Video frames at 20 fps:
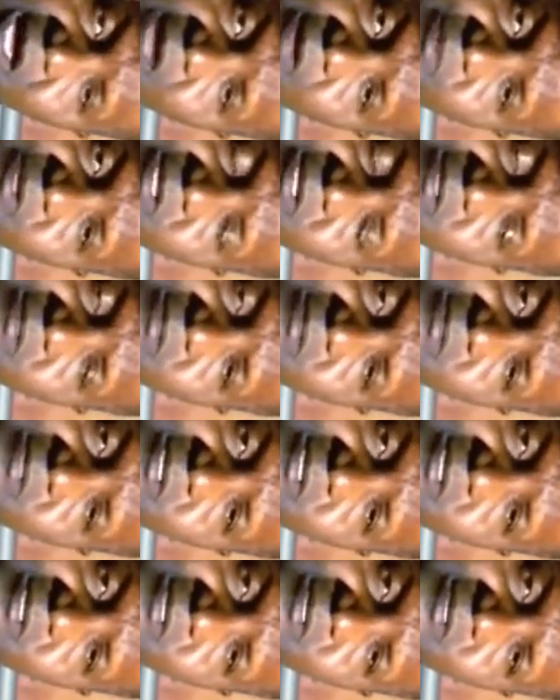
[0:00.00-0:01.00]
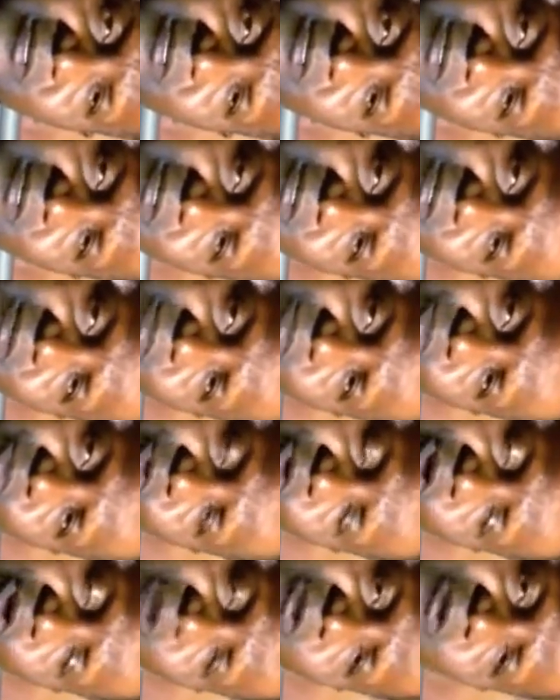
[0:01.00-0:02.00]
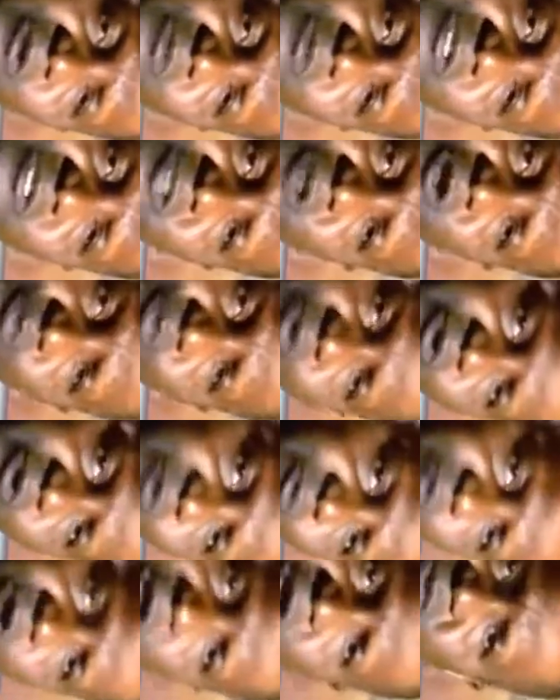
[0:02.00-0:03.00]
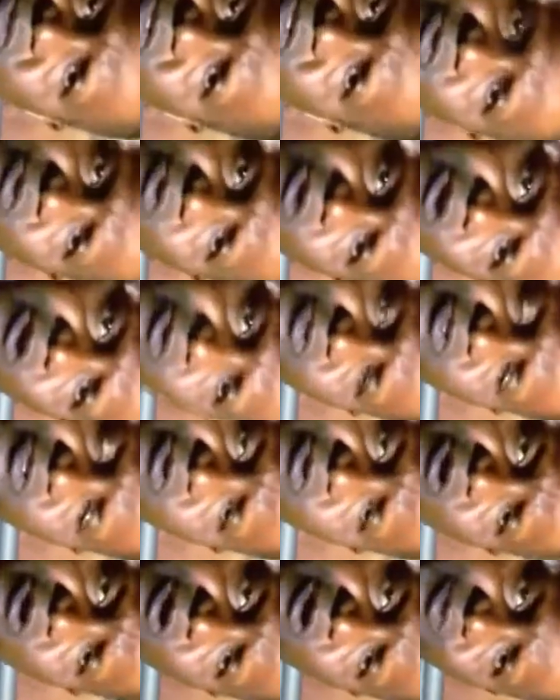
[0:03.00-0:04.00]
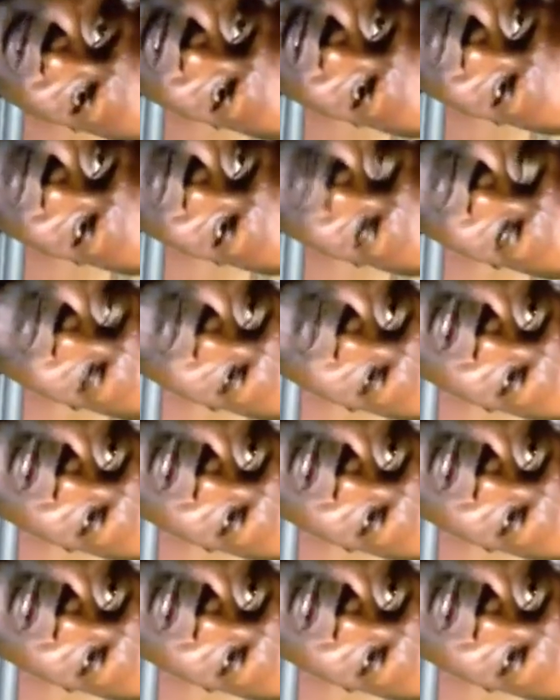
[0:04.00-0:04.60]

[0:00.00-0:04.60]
I mean, the blowing of the trumpet of corruption.